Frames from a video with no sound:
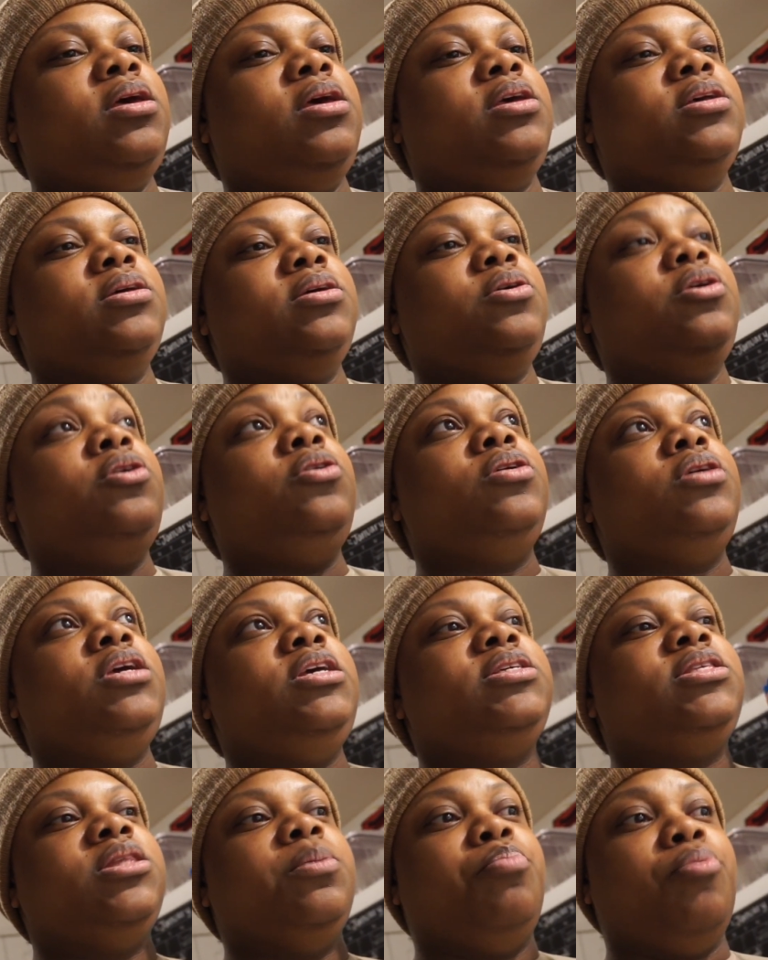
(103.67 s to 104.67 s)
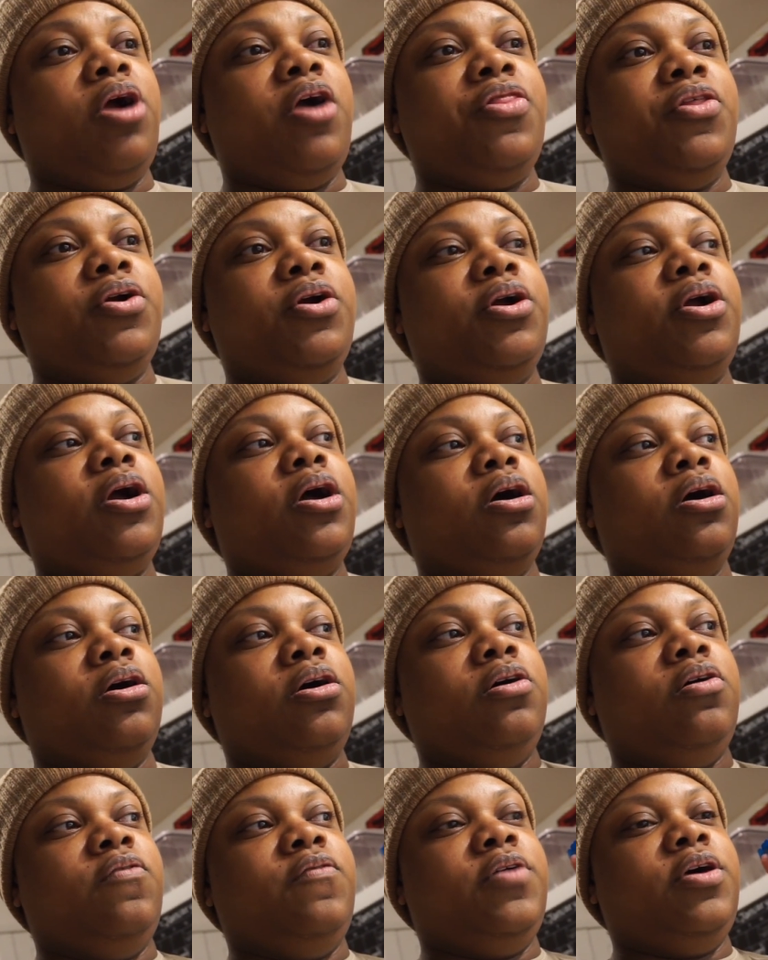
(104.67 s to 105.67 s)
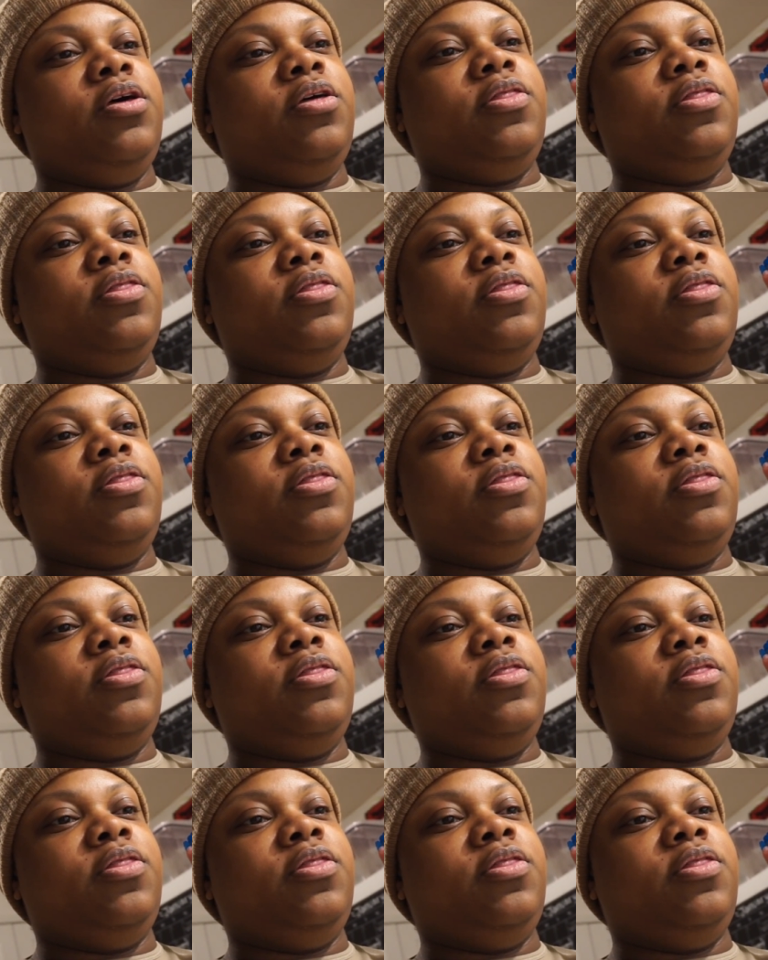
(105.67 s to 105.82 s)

He's the brother of